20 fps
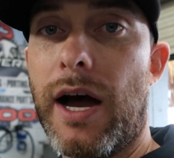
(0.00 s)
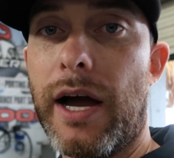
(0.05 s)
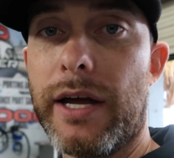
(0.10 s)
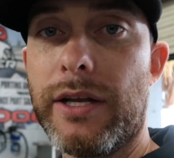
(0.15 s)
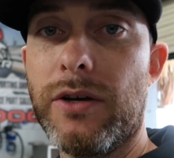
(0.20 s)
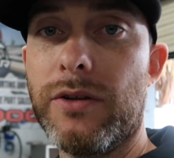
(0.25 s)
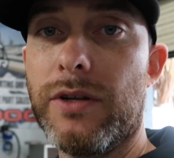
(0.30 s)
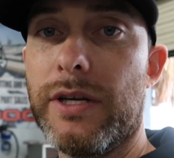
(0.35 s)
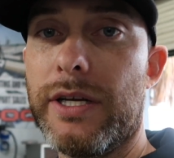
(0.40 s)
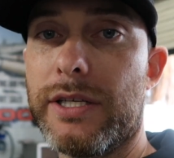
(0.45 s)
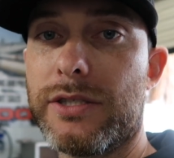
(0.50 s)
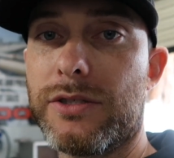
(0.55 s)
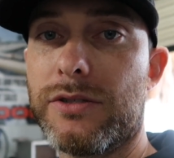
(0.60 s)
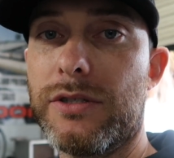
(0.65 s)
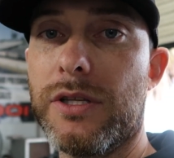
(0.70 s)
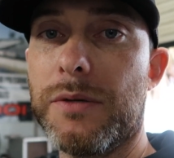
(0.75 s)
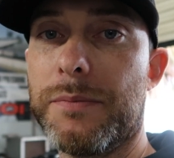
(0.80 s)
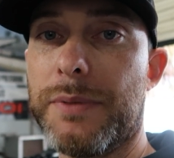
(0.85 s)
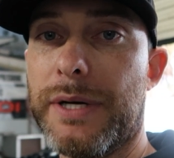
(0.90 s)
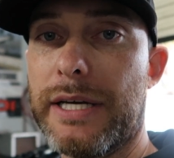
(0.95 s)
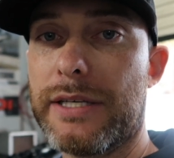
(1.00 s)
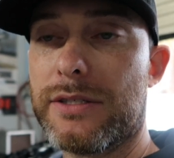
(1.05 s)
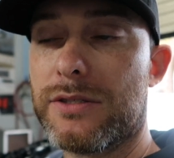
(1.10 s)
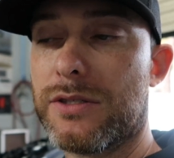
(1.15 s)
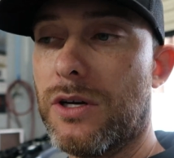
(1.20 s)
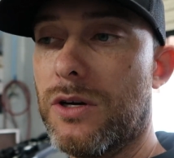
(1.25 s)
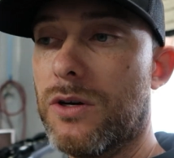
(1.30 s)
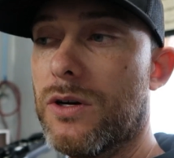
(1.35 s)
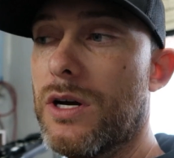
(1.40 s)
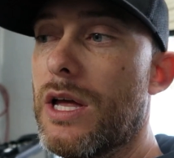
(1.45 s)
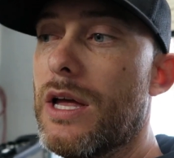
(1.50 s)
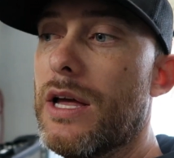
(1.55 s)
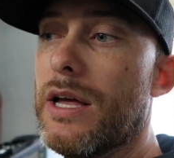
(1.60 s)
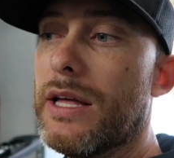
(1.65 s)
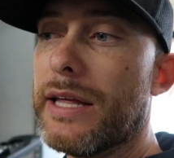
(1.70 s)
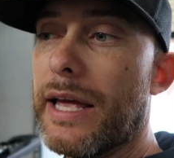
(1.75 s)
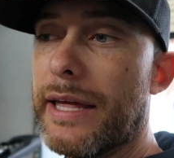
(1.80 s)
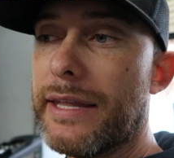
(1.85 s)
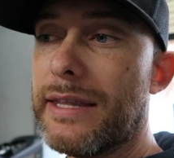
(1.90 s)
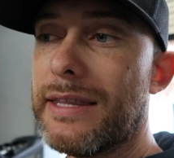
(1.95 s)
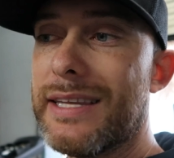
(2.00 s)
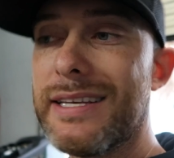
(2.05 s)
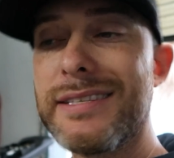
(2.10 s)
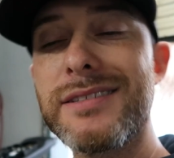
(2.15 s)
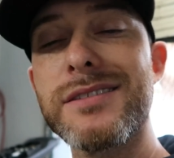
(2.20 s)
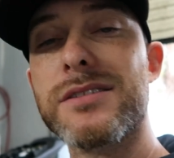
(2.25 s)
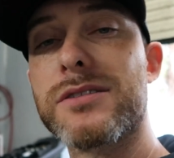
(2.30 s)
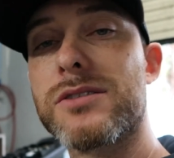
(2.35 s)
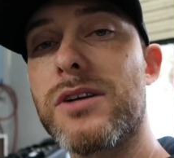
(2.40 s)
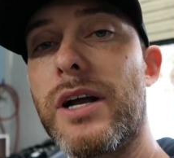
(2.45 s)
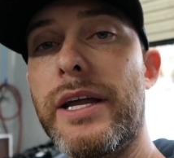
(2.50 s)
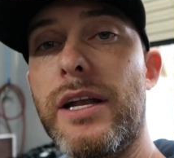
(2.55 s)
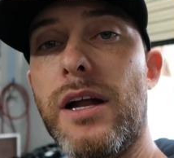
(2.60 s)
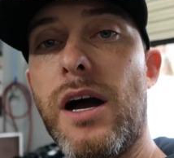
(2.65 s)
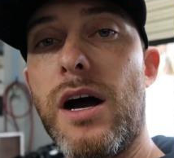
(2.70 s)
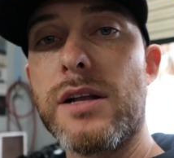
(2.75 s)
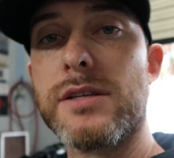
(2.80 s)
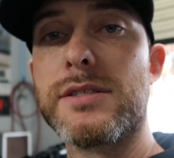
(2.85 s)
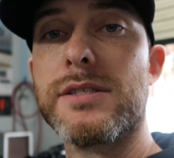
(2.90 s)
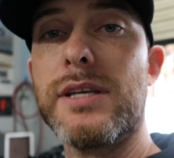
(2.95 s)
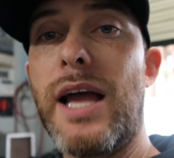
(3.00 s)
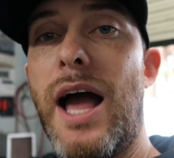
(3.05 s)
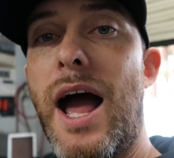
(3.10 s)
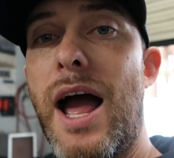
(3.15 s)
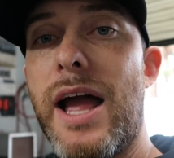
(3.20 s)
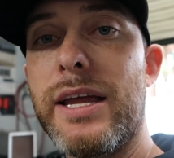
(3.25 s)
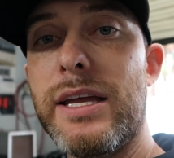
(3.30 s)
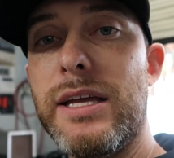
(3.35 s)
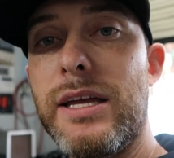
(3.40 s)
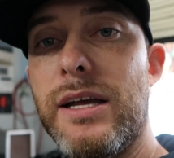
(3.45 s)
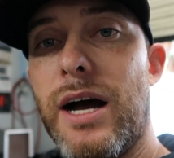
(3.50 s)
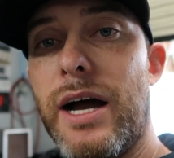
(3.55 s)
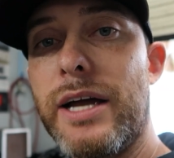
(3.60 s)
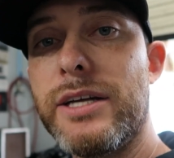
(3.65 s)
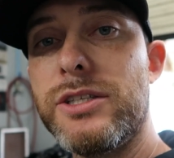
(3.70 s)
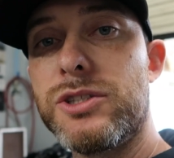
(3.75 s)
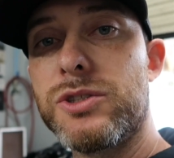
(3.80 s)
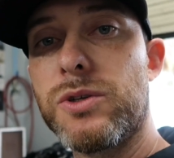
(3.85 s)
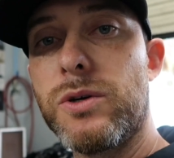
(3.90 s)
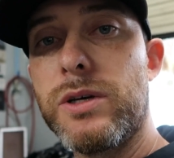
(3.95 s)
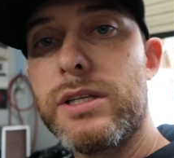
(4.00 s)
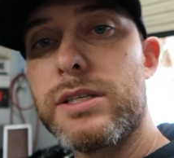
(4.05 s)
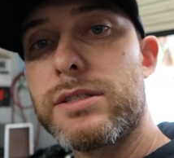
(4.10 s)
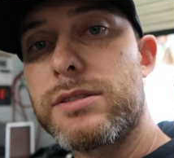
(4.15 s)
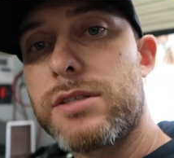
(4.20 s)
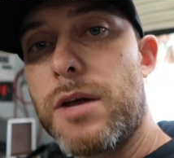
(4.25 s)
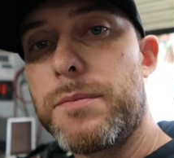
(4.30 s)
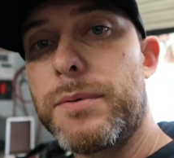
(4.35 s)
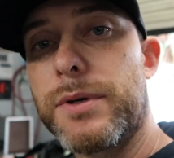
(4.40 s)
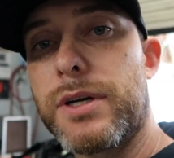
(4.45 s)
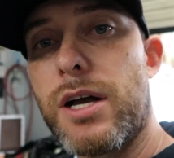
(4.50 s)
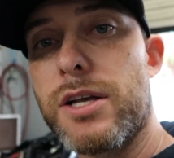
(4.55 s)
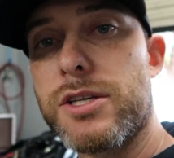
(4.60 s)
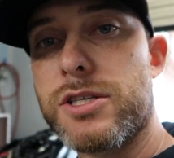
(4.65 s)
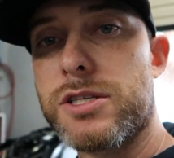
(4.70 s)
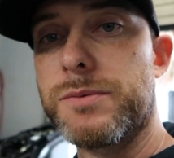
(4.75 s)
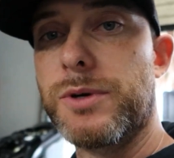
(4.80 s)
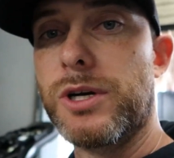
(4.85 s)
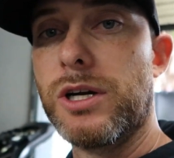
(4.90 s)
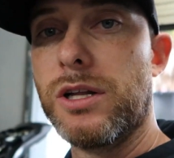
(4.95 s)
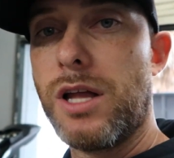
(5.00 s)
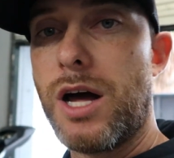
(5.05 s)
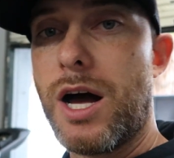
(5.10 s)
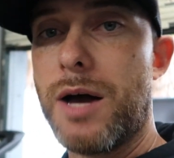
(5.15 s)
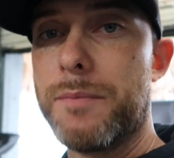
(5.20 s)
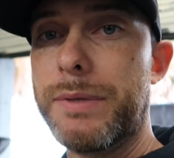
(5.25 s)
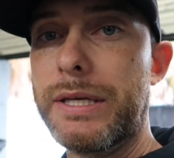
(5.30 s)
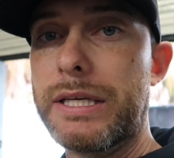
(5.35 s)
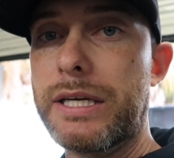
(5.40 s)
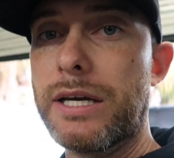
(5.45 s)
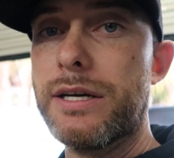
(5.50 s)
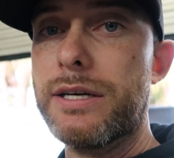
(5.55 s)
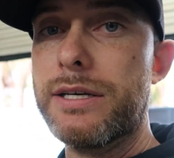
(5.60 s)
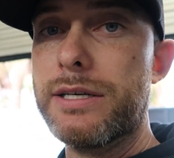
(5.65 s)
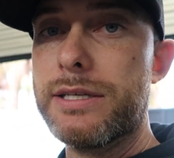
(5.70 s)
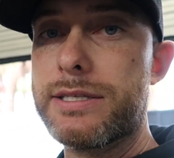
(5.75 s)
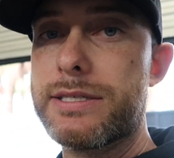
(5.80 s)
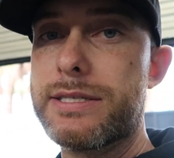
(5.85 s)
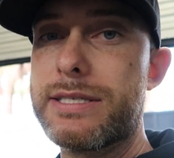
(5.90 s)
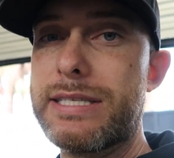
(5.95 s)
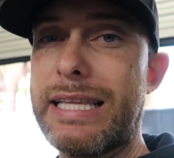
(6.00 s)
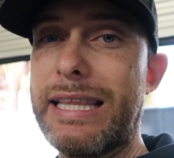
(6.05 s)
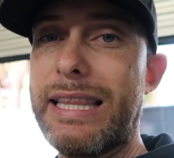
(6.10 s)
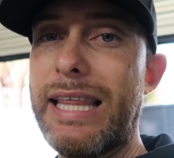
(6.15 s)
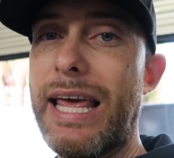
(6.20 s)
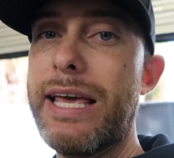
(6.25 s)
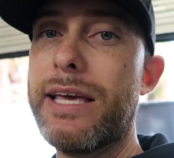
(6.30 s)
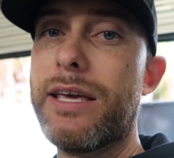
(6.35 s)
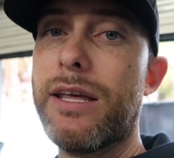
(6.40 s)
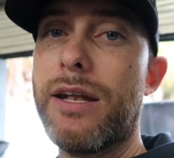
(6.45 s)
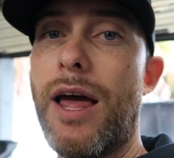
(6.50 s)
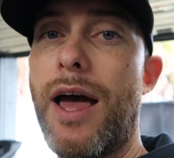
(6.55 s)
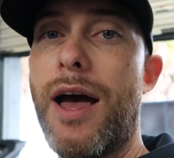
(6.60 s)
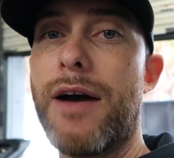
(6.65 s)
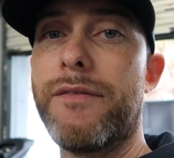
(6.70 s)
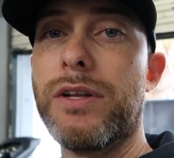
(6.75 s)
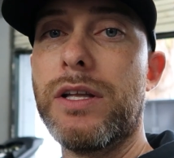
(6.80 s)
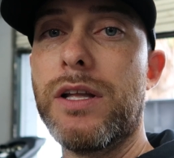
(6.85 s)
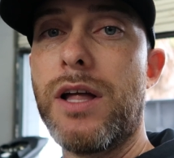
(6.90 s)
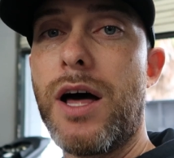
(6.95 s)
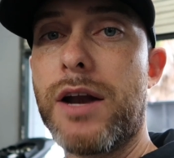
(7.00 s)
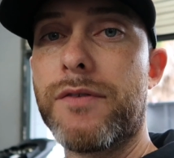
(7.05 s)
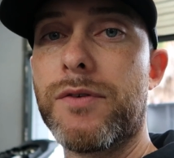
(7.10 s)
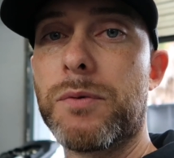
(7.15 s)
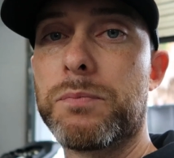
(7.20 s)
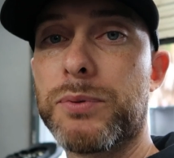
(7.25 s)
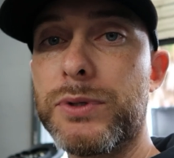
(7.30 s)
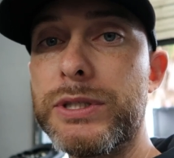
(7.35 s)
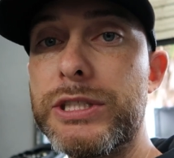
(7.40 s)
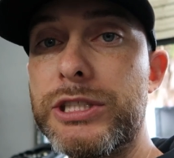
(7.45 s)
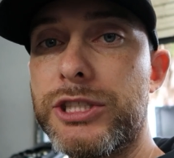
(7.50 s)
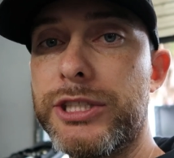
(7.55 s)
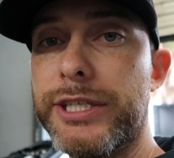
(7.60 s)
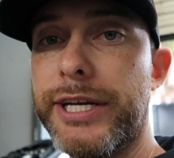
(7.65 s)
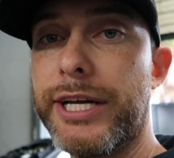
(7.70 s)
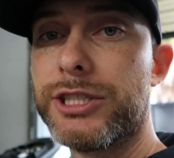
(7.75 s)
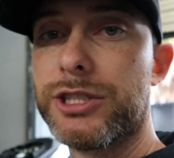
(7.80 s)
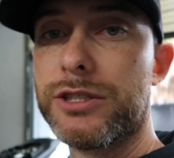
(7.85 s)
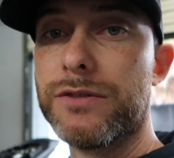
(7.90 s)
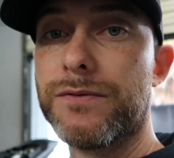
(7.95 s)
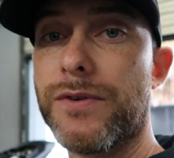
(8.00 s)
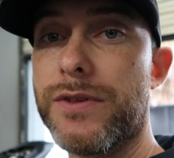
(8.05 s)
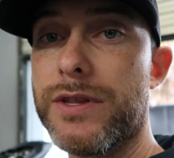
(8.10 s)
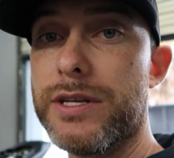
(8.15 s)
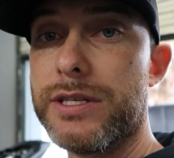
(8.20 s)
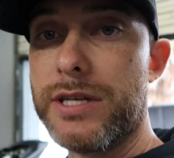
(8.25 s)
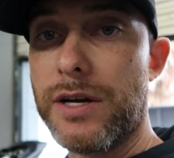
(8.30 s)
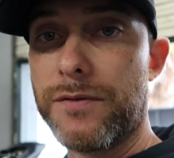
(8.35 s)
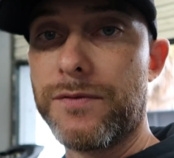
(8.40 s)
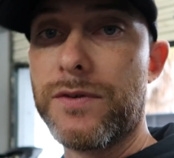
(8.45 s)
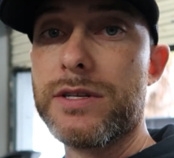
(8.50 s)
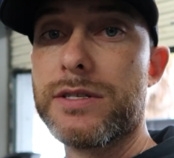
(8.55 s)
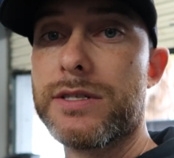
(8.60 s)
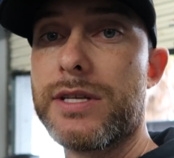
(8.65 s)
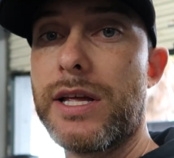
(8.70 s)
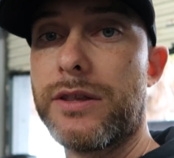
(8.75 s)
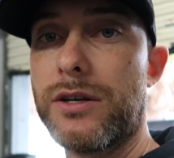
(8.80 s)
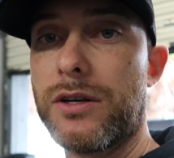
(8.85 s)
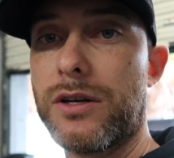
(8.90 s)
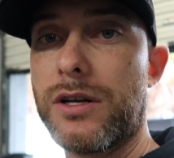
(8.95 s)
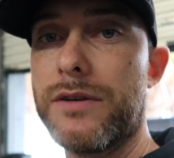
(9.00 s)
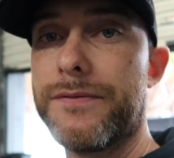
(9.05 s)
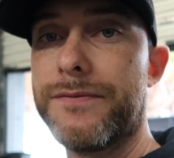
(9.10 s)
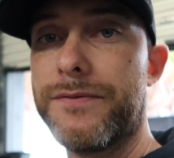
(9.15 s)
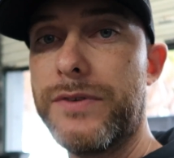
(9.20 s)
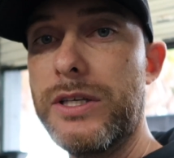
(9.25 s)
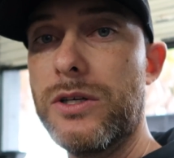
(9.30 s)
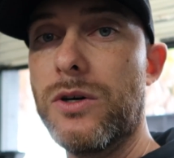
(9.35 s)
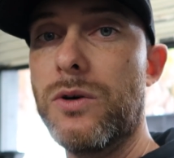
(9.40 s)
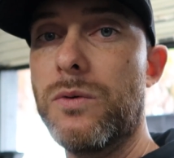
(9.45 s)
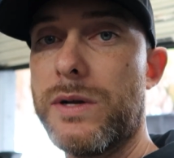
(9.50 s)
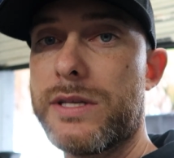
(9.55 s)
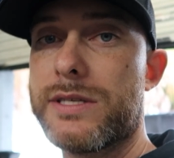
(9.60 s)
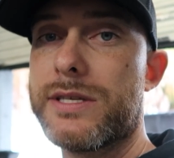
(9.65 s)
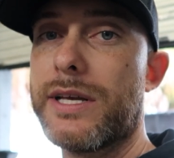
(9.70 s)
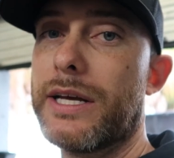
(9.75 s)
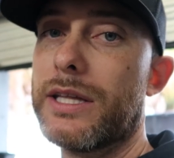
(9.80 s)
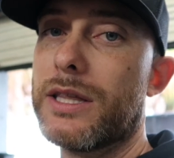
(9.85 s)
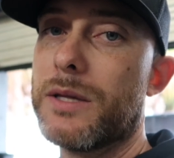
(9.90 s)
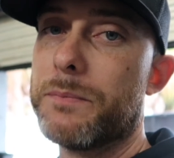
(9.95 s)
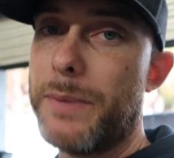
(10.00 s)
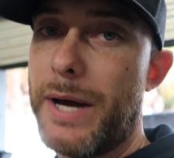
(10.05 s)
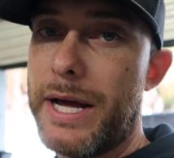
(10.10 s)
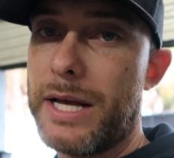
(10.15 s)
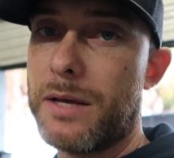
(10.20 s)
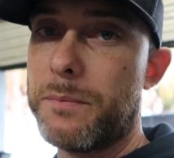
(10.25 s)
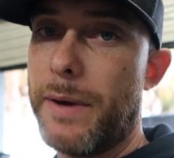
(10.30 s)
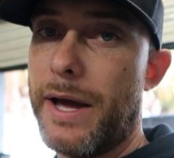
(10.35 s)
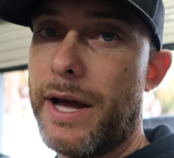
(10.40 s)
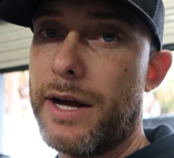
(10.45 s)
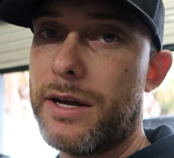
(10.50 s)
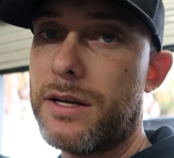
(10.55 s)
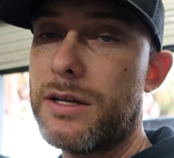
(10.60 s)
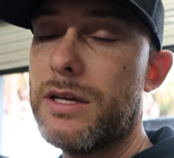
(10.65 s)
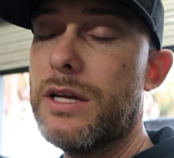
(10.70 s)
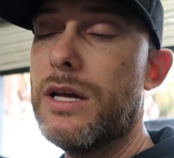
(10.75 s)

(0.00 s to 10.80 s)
I know the history of the bike. So, and this is great, honestly. I enjoy this type of customer a lot because they can have a lot of appreciation for the difference that they're gonna feel once they get the bike back.